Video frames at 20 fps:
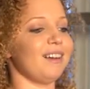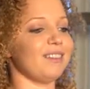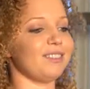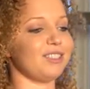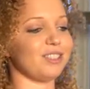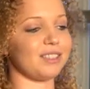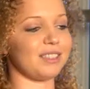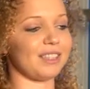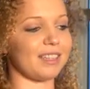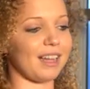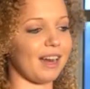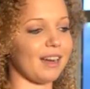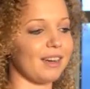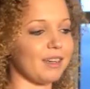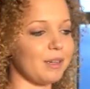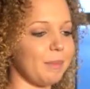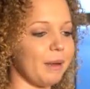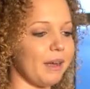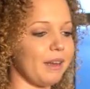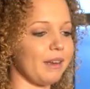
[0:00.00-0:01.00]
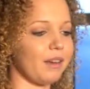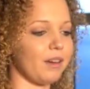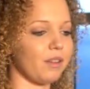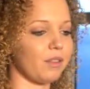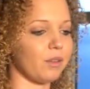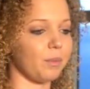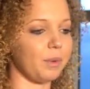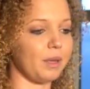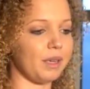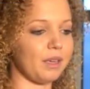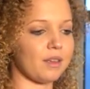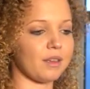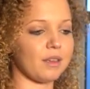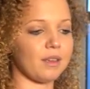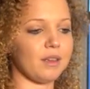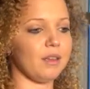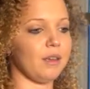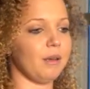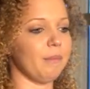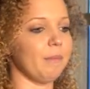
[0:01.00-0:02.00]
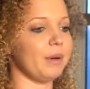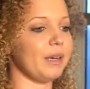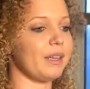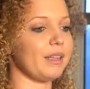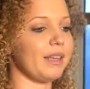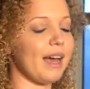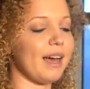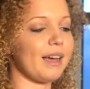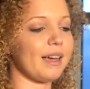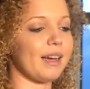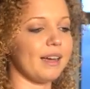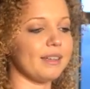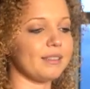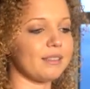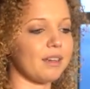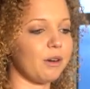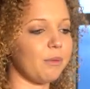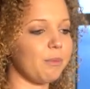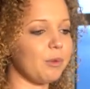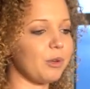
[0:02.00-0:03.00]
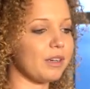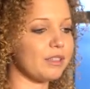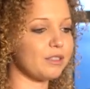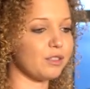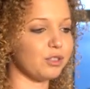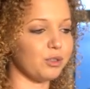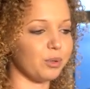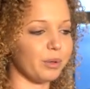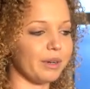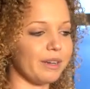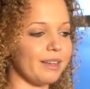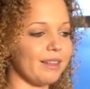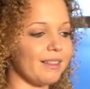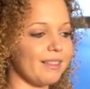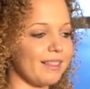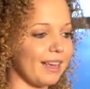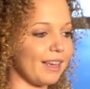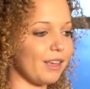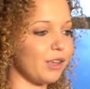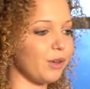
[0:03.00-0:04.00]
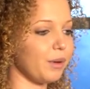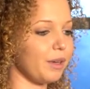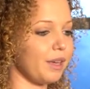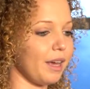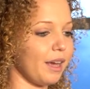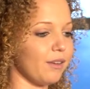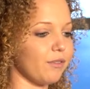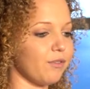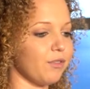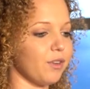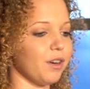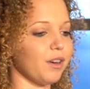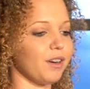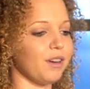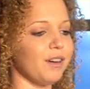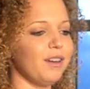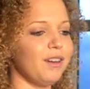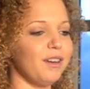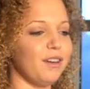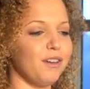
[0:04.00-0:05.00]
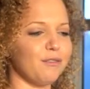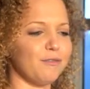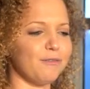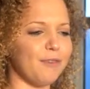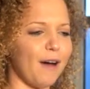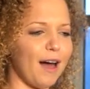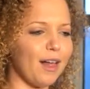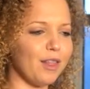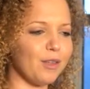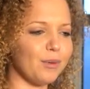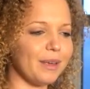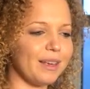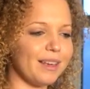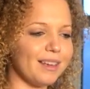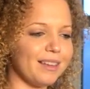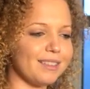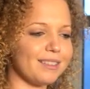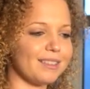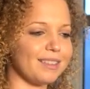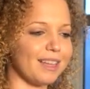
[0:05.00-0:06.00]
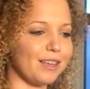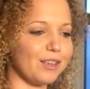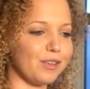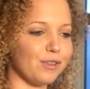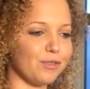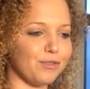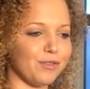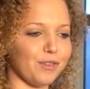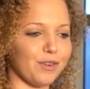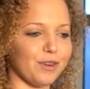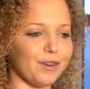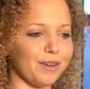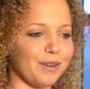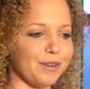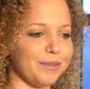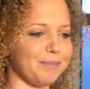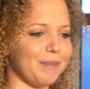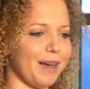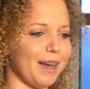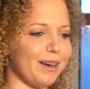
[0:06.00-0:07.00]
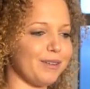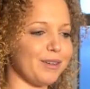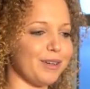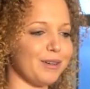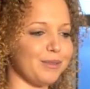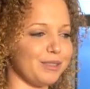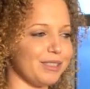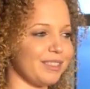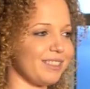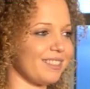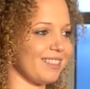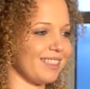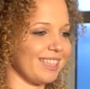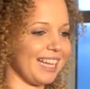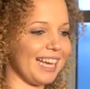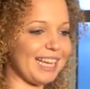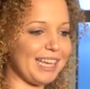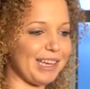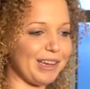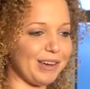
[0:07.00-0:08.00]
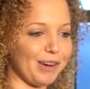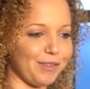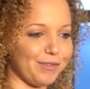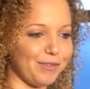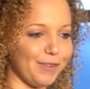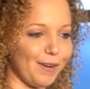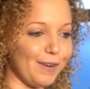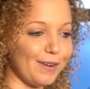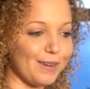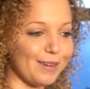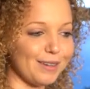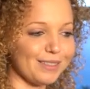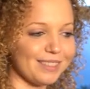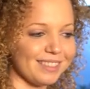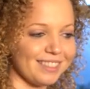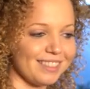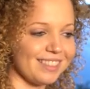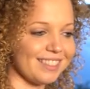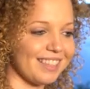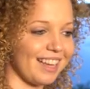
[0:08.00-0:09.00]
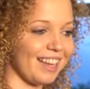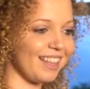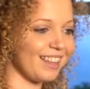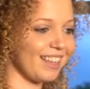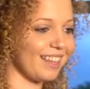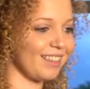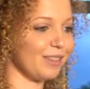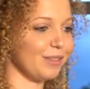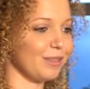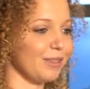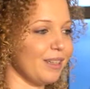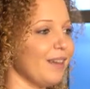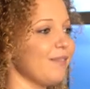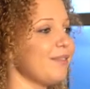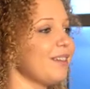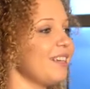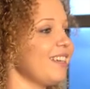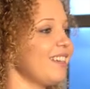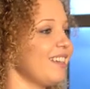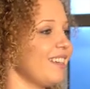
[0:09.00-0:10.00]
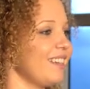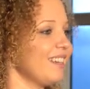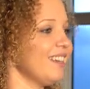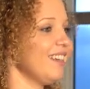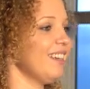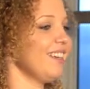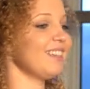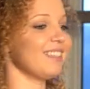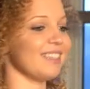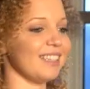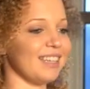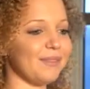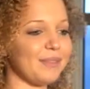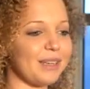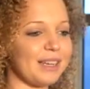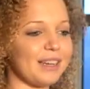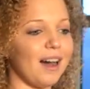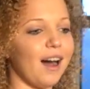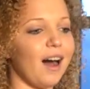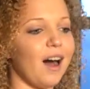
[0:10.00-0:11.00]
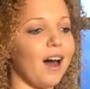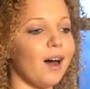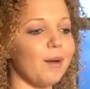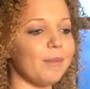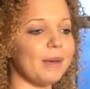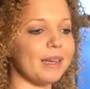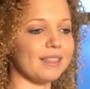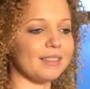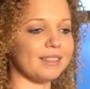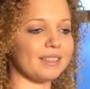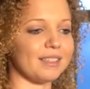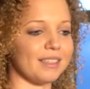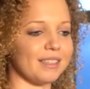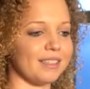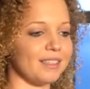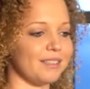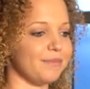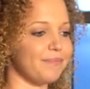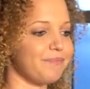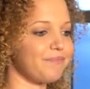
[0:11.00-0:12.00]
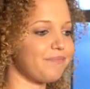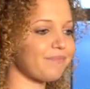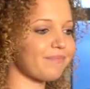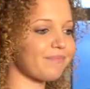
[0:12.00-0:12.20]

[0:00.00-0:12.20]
just kind of depending on the week. But yeah, guys, I hope you guys enjoyed it. Thank you again for following us. Thank you for, just liking our photos and saying that you love it and leaving comments and